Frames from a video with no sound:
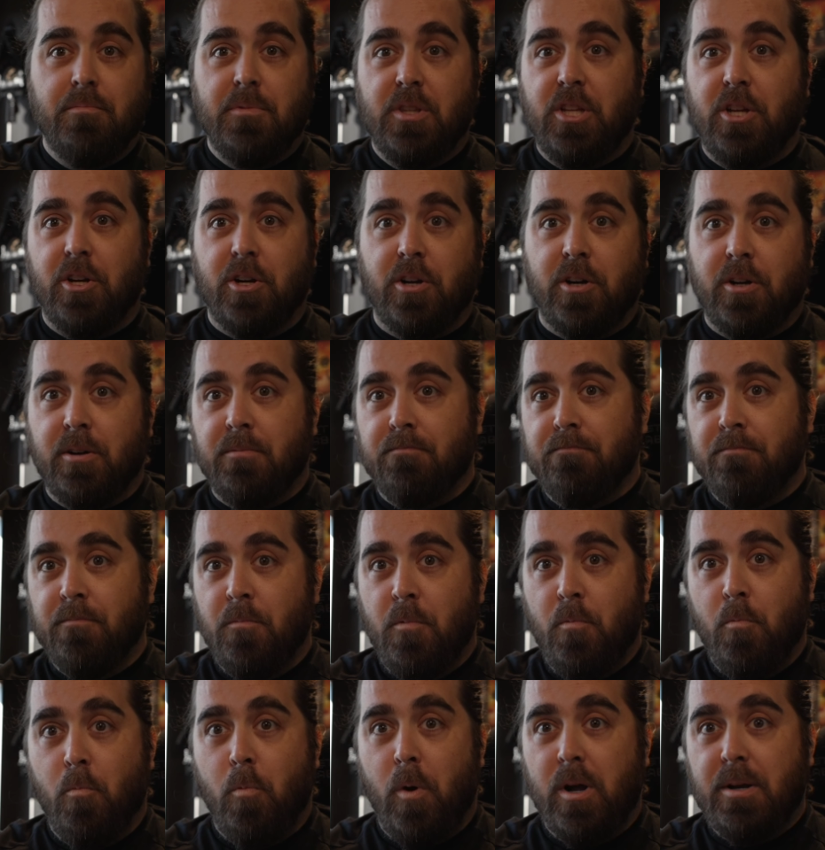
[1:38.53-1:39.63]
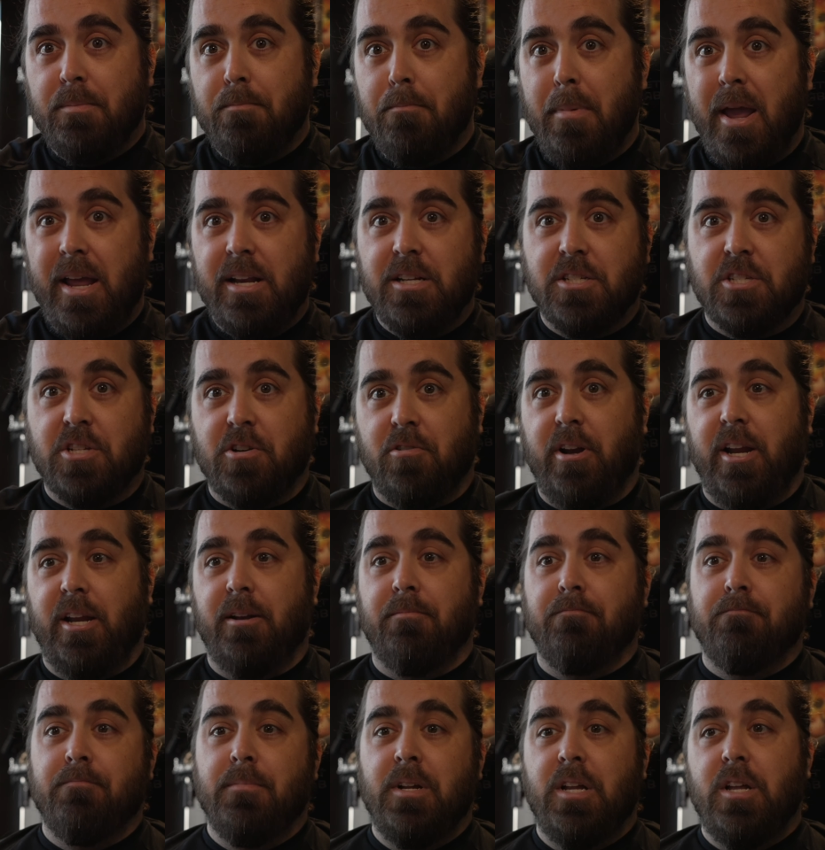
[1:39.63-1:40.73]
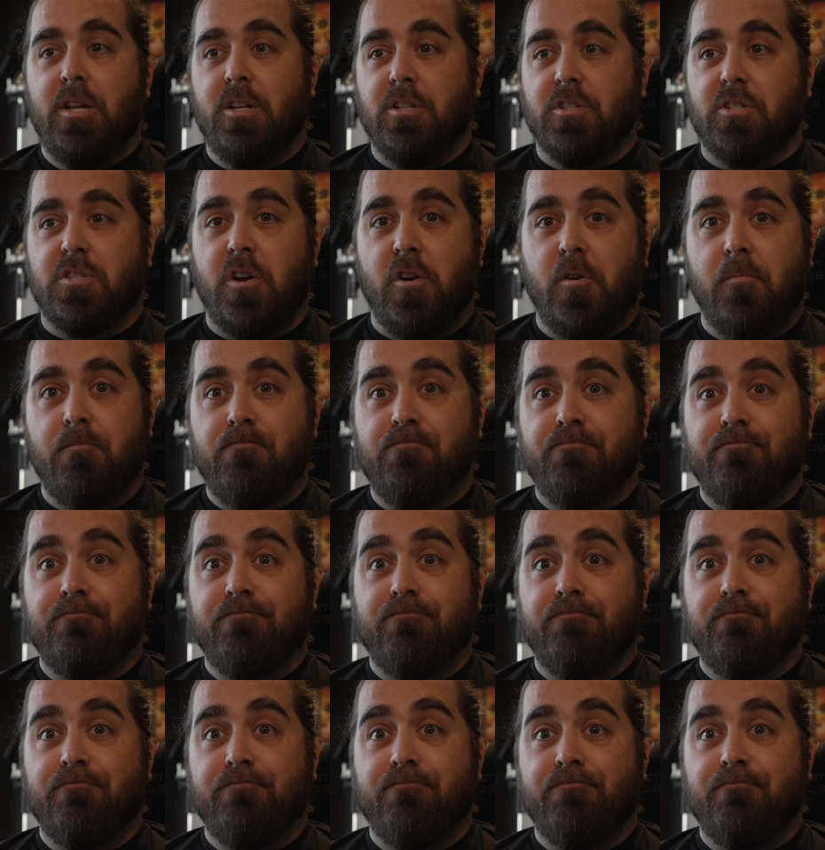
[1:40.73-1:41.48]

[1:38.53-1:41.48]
your one main screen. So